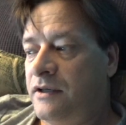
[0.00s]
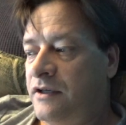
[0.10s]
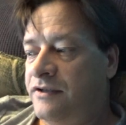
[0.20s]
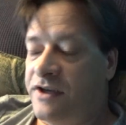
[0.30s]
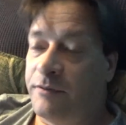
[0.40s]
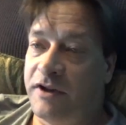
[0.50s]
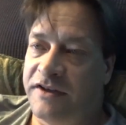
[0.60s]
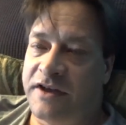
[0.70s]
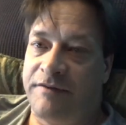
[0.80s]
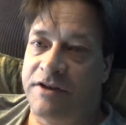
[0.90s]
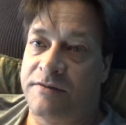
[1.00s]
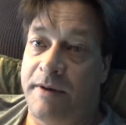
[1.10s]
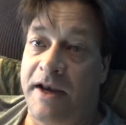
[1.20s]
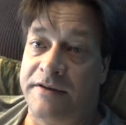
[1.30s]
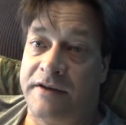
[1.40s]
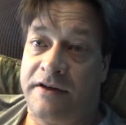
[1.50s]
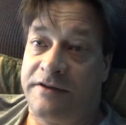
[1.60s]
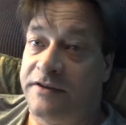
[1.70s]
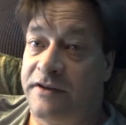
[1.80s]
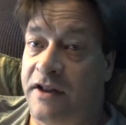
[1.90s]
because I realize I have the space.
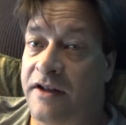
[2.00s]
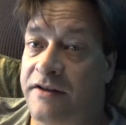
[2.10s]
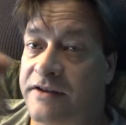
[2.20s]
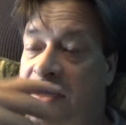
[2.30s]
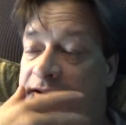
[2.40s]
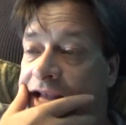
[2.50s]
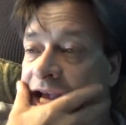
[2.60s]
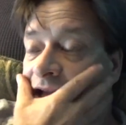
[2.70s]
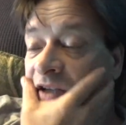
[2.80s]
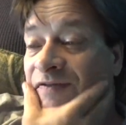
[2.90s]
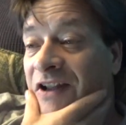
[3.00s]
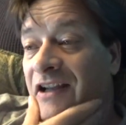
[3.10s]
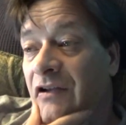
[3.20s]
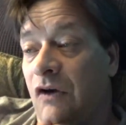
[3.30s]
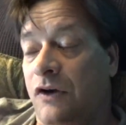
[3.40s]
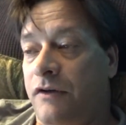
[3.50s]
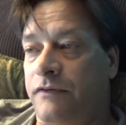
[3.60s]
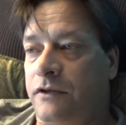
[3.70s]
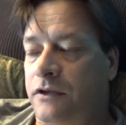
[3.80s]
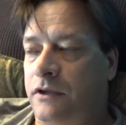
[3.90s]
Because these a lot of these guys lived like long
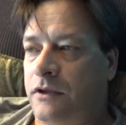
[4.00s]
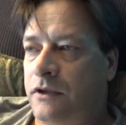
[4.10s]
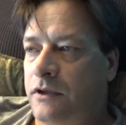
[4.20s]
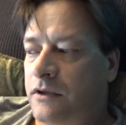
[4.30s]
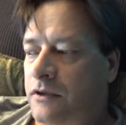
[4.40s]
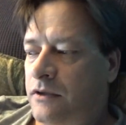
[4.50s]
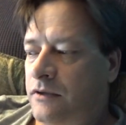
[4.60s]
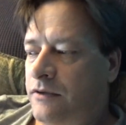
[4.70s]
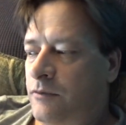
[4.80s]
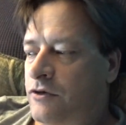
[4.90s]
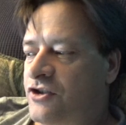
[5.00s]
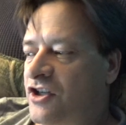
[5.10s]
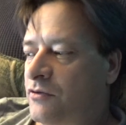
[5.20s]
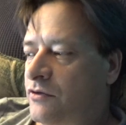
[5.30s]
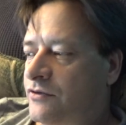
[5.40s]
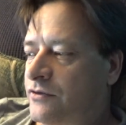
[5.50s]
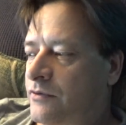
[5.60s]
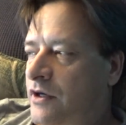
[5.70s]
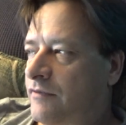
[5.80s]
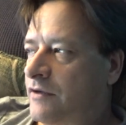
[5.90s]
enough. They weren't generals or
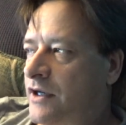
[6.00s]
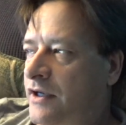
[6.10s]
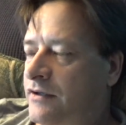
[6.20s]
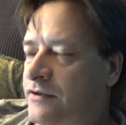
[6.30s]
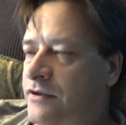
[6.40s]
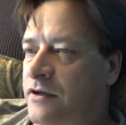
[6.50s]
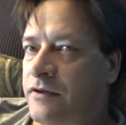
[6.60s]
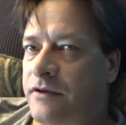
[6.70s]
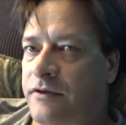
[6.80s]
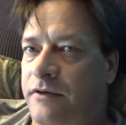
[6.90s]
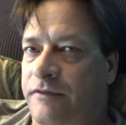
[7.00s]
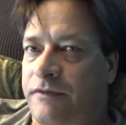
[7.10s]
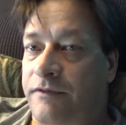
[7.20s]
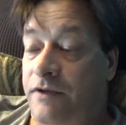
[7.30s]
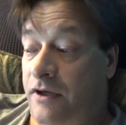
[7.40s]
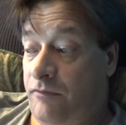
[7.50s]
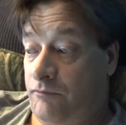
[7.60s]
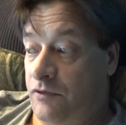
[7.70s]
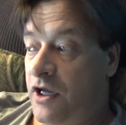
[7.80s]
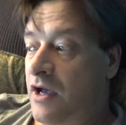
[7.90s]
whatever, dying young. They lived like,
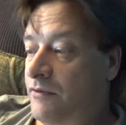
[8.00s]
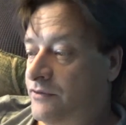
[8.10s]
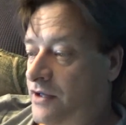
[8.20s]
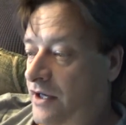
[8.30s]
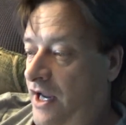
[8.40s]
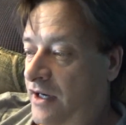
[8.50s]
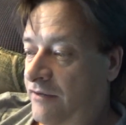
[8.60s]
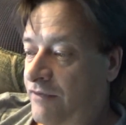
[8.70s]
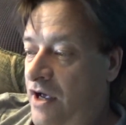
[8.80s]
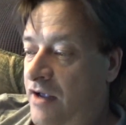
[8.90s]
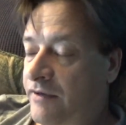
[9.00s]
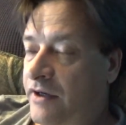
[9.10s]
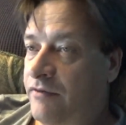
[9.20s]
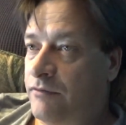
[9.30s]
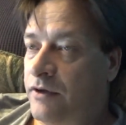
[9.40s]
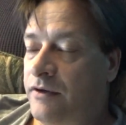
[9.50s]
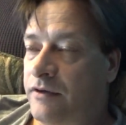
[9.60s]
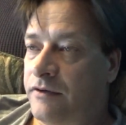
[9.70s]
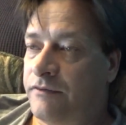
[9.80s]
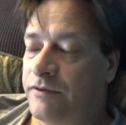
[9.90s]
yeah, it was like 85, 83,
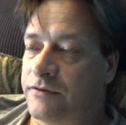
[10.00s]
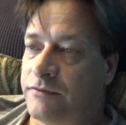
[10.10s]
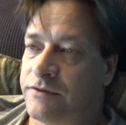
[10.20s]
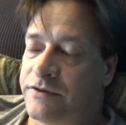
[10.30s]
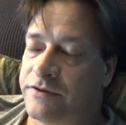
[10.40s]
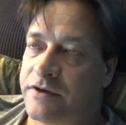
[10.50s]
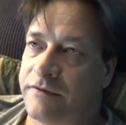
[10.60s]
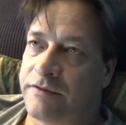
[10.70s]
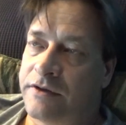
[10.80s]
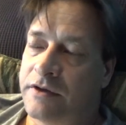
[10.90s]
like the first ones and stuff. And